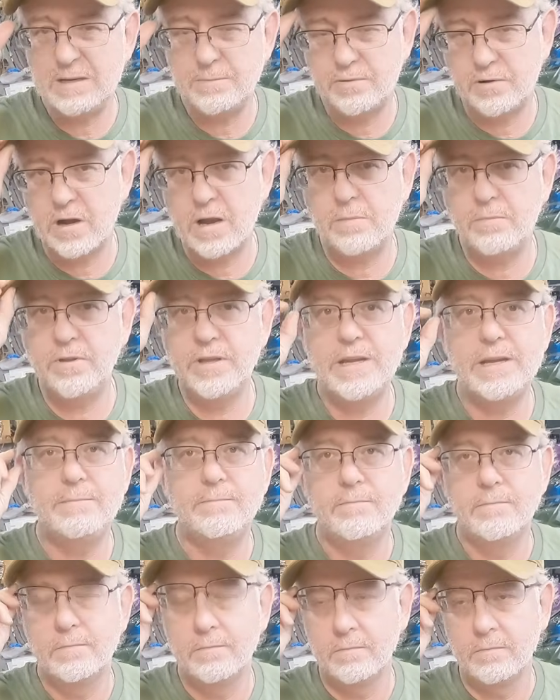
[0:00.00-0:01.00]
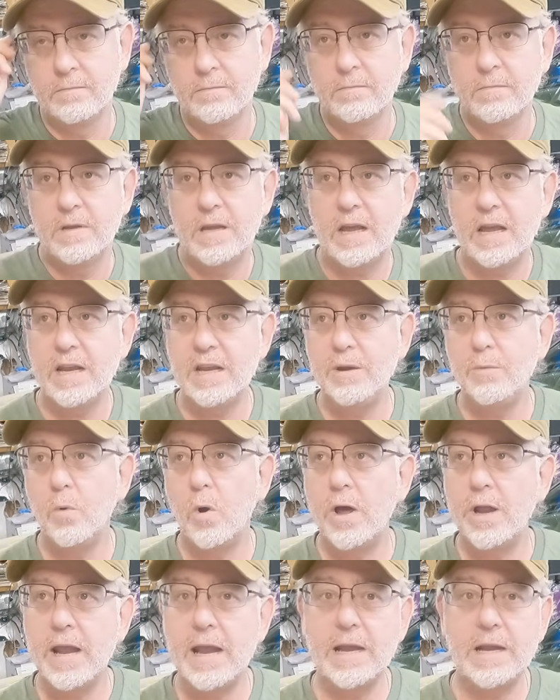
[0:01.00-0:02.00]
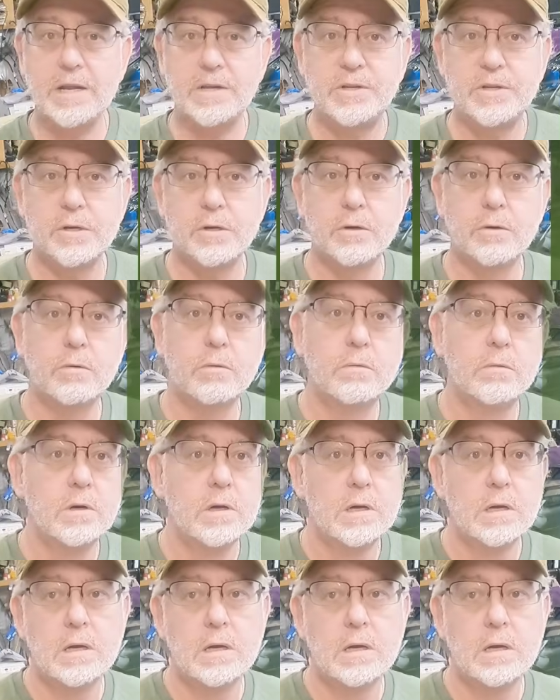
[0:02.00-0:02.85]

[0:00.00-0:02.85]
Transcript: probably 81, 82.